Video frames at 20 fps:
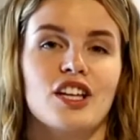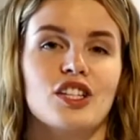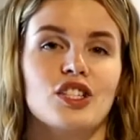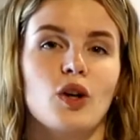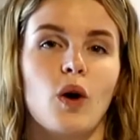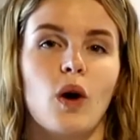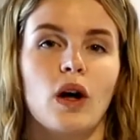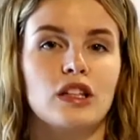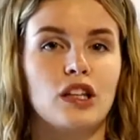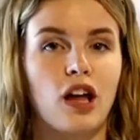
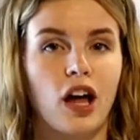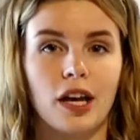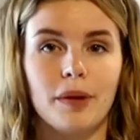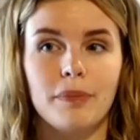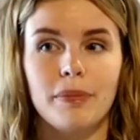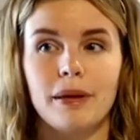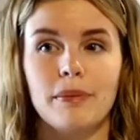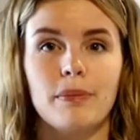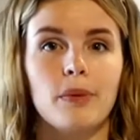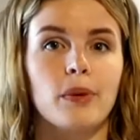So a lot of
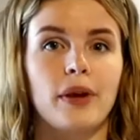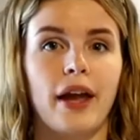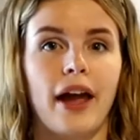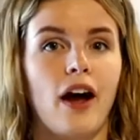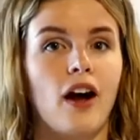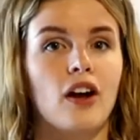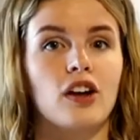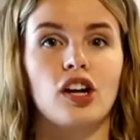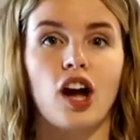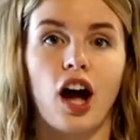people get
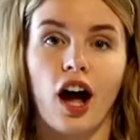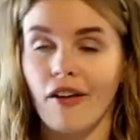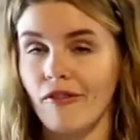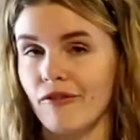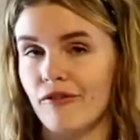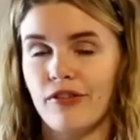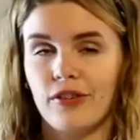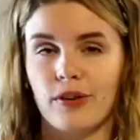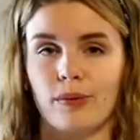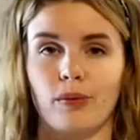
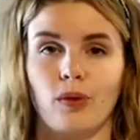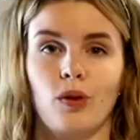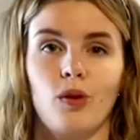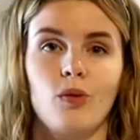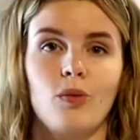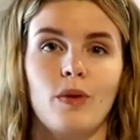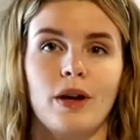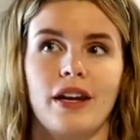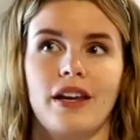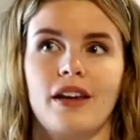uncomfortable
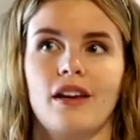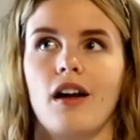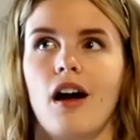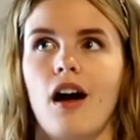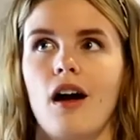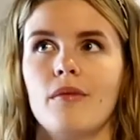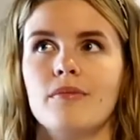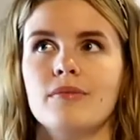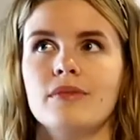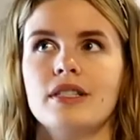when it
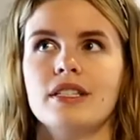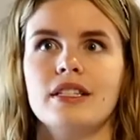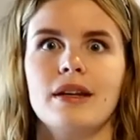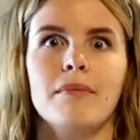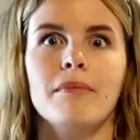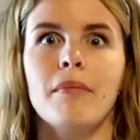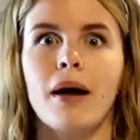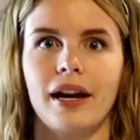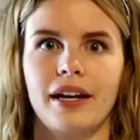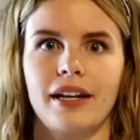comes to
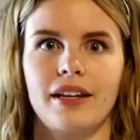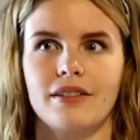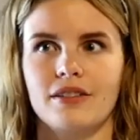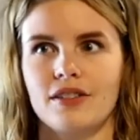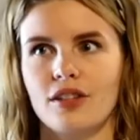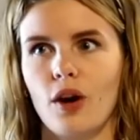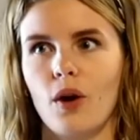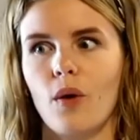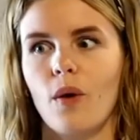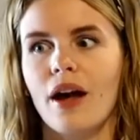money.
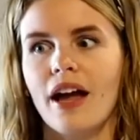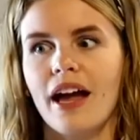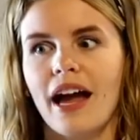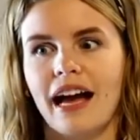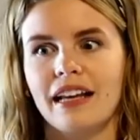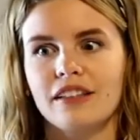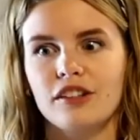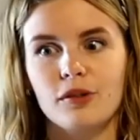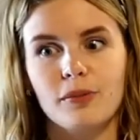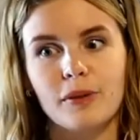So
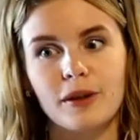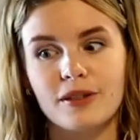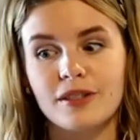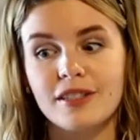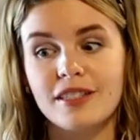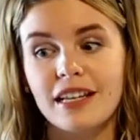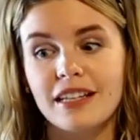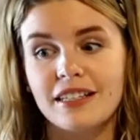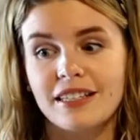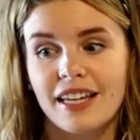after the person
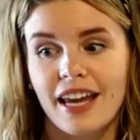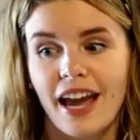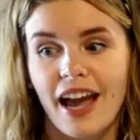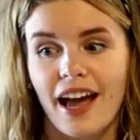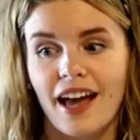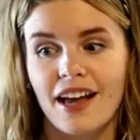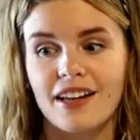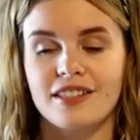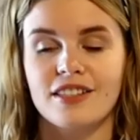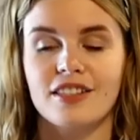says
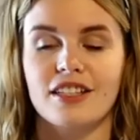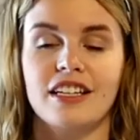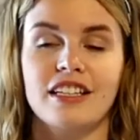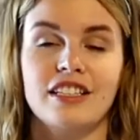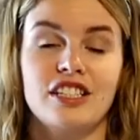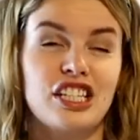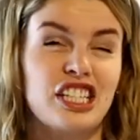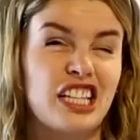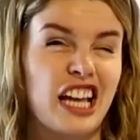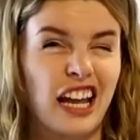yes, they
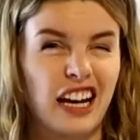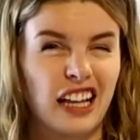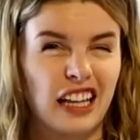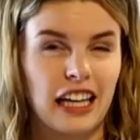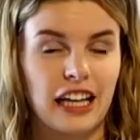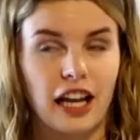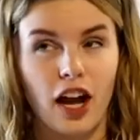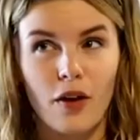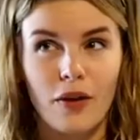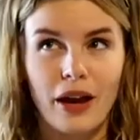just kind of
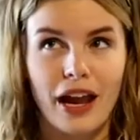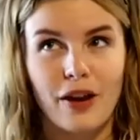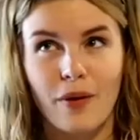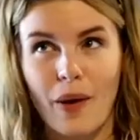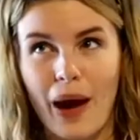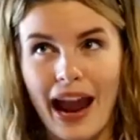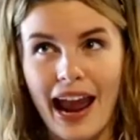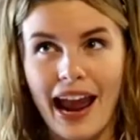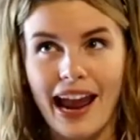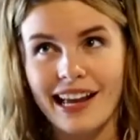like, okay,
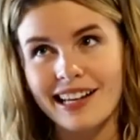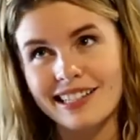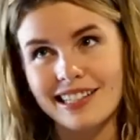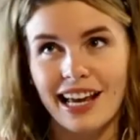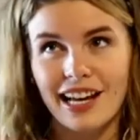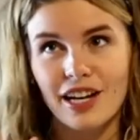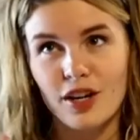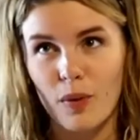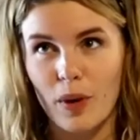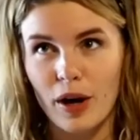great,
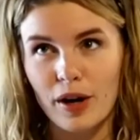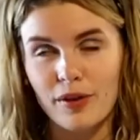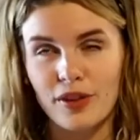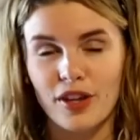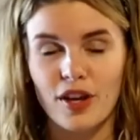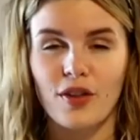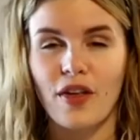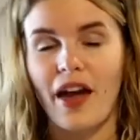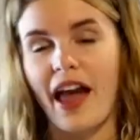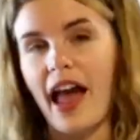excited to work with
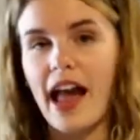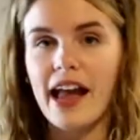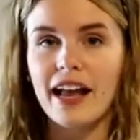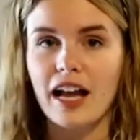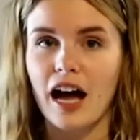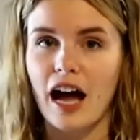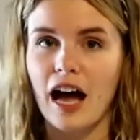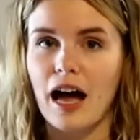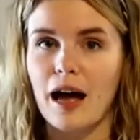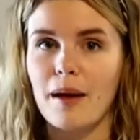you. They hang
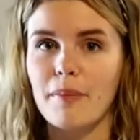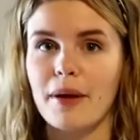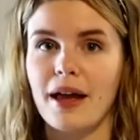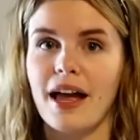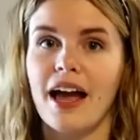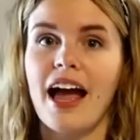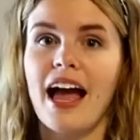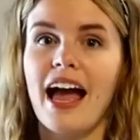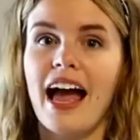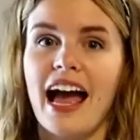up,
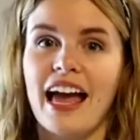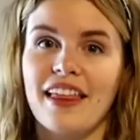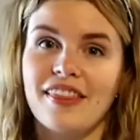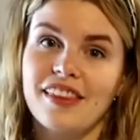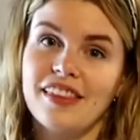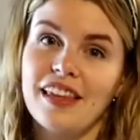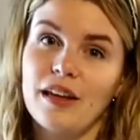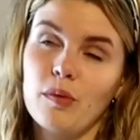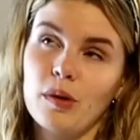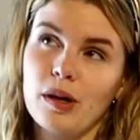and
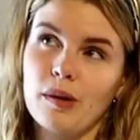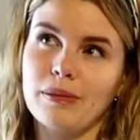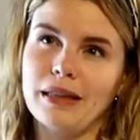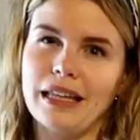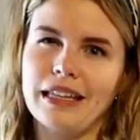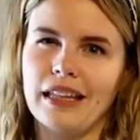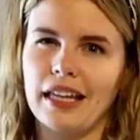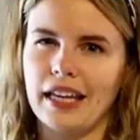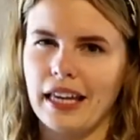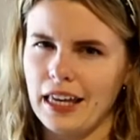then they want to
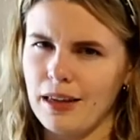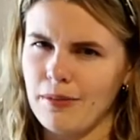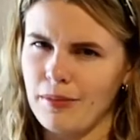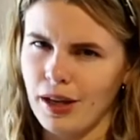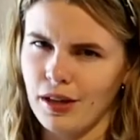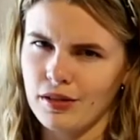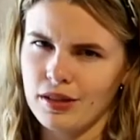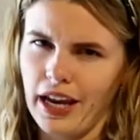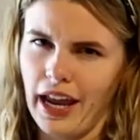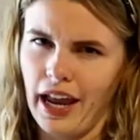play like
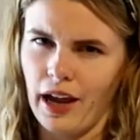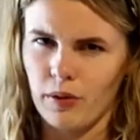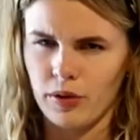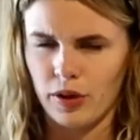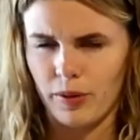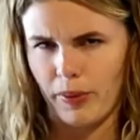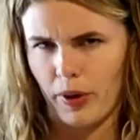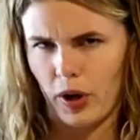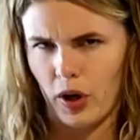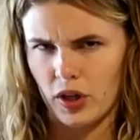email tag with
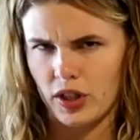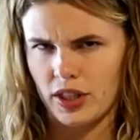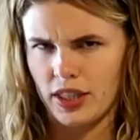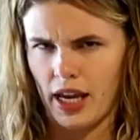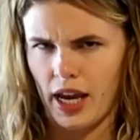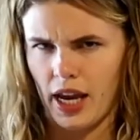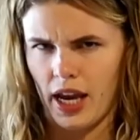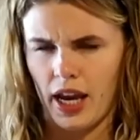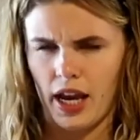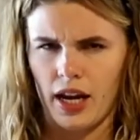the
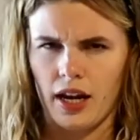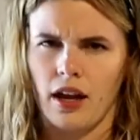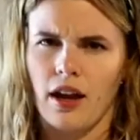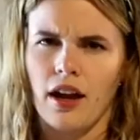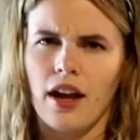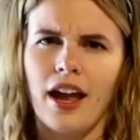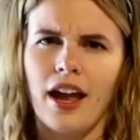person.